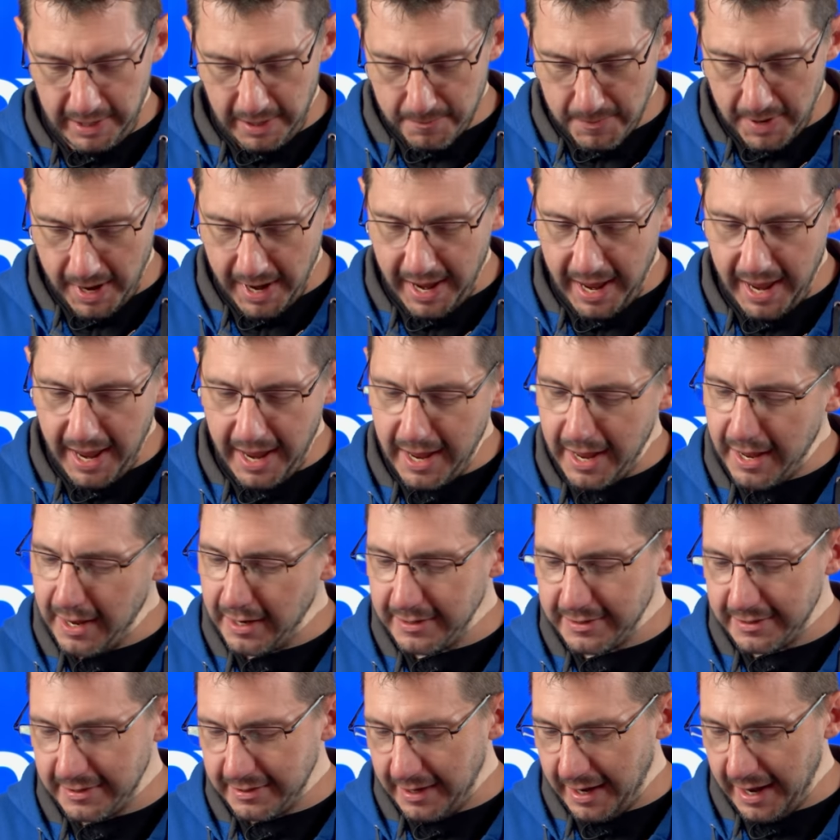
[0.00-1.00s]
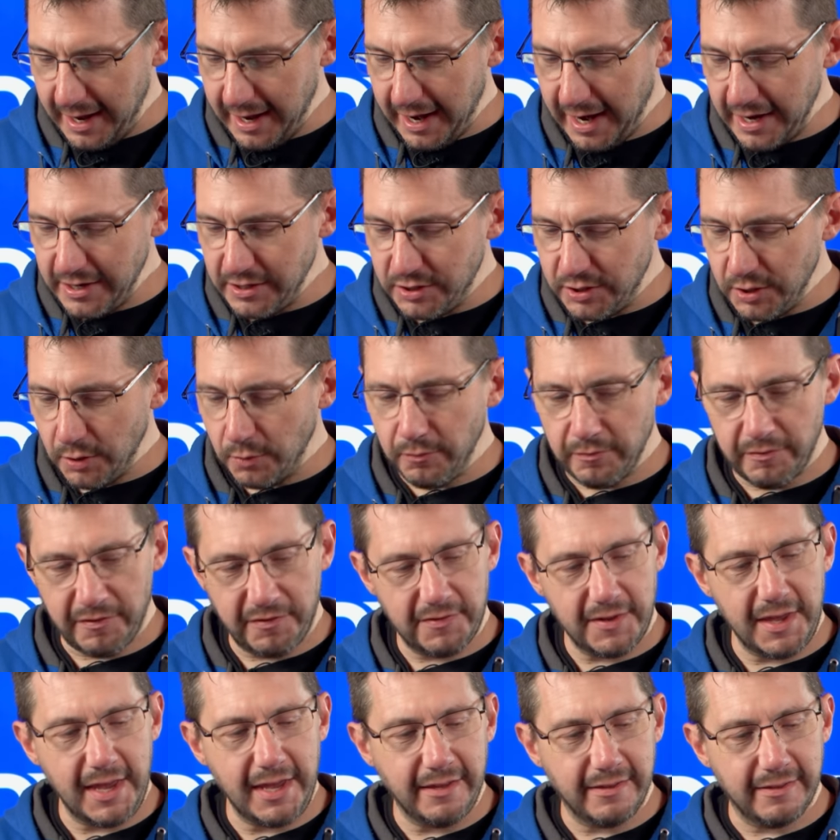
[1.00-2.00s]
in my hand. And I don't
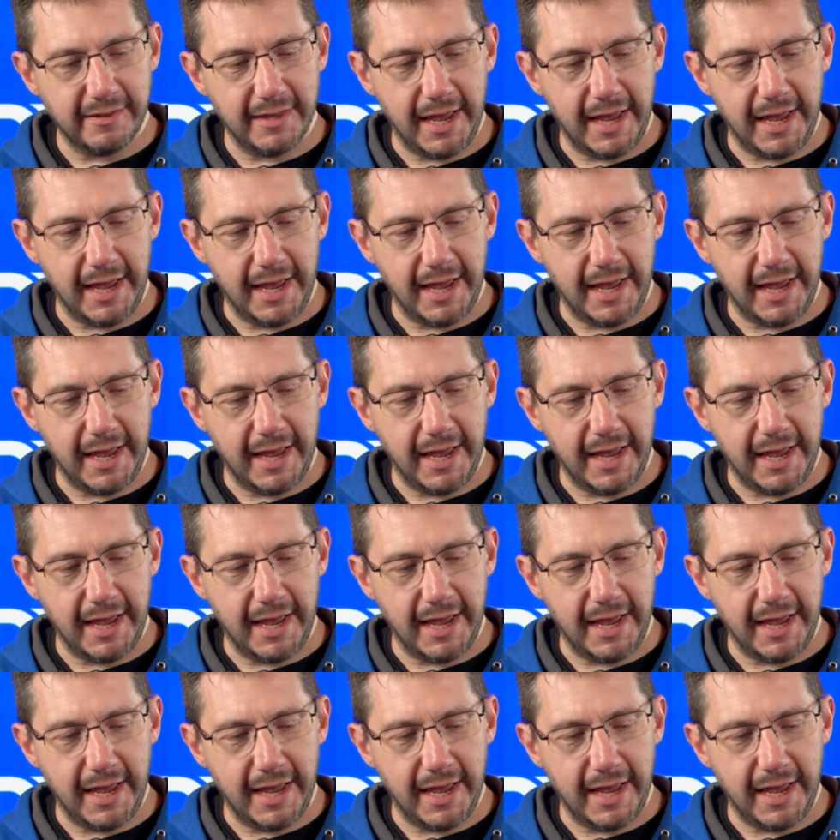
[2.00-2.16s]
think